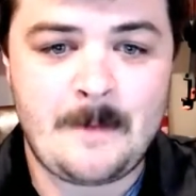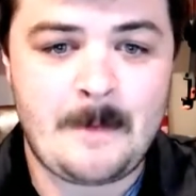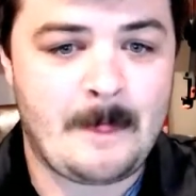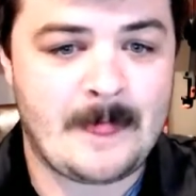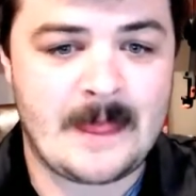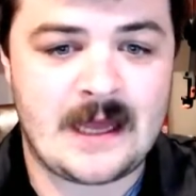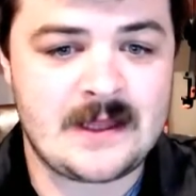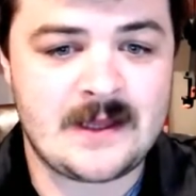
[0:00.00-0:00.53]

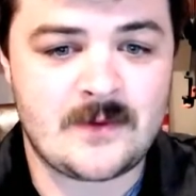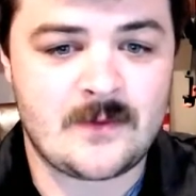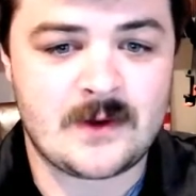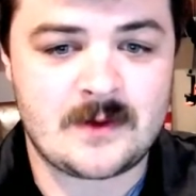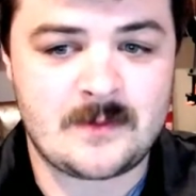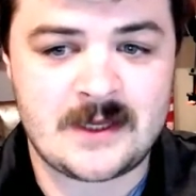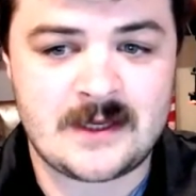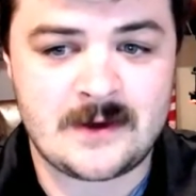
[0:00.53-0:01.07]
I think we're
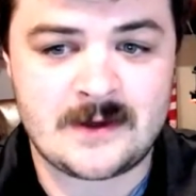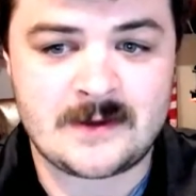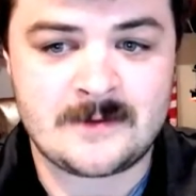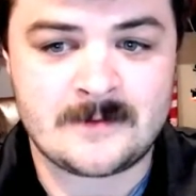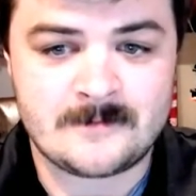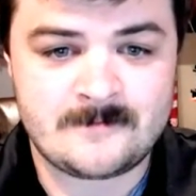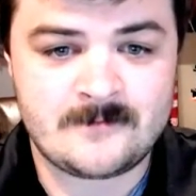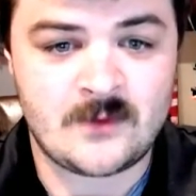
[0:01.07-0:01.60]
going to be good.
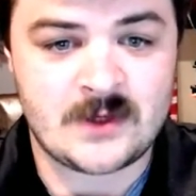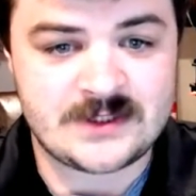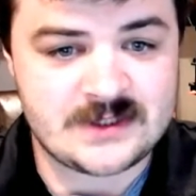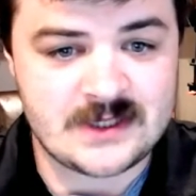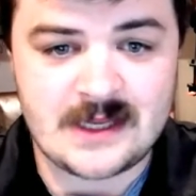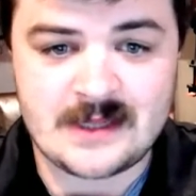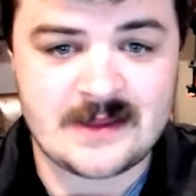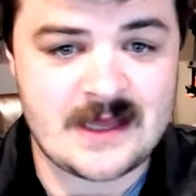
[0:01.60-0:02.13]

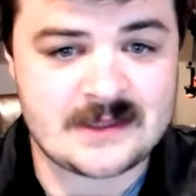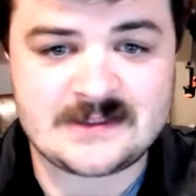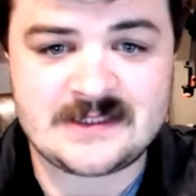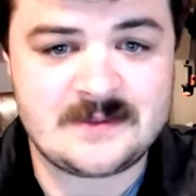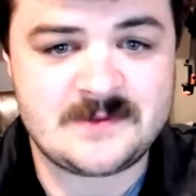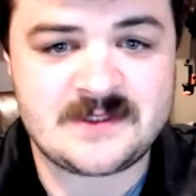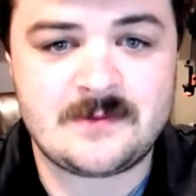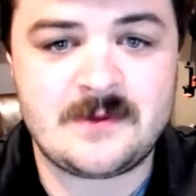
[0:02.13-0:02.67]
And that
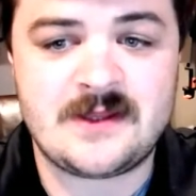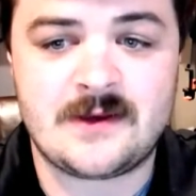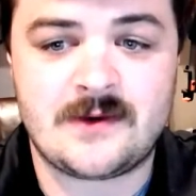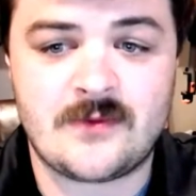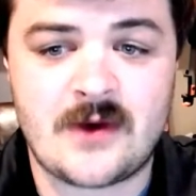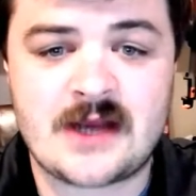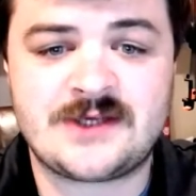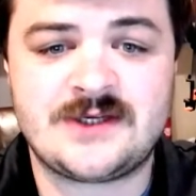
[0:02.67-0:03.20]
seems to be the
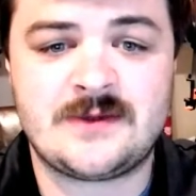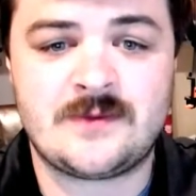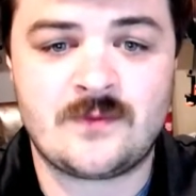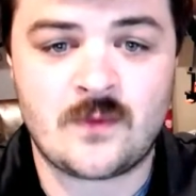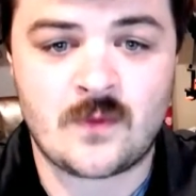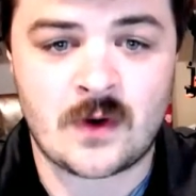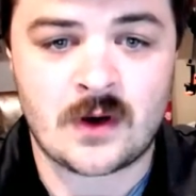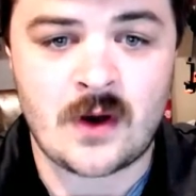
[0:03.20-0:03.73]
direction
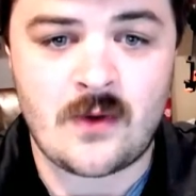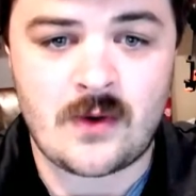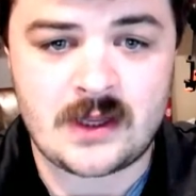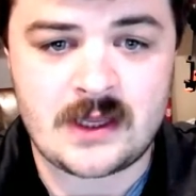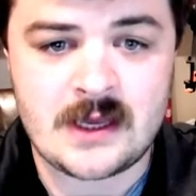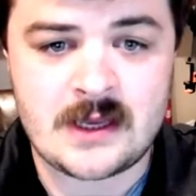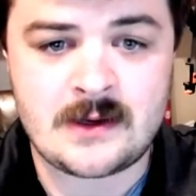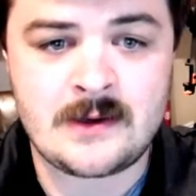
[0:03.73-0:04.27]
we're going
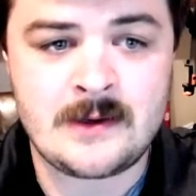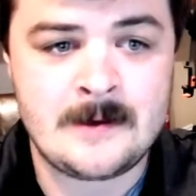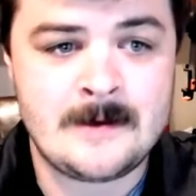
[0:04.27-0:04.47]
in.